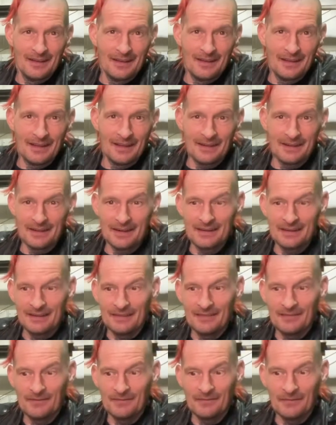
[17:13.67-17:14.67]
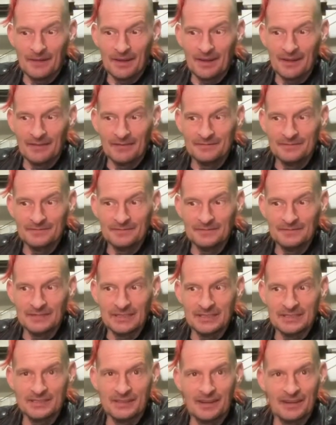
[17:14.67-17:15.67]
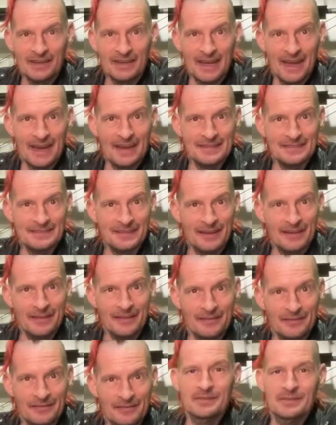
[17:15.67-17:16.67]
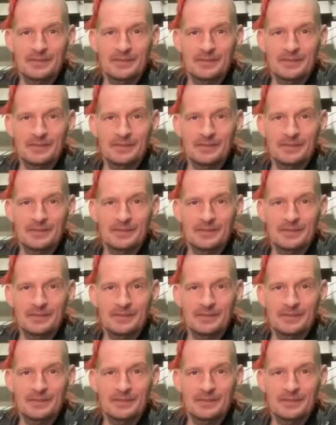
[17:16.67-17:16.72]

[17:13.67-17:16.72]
and well, it's not cast iron.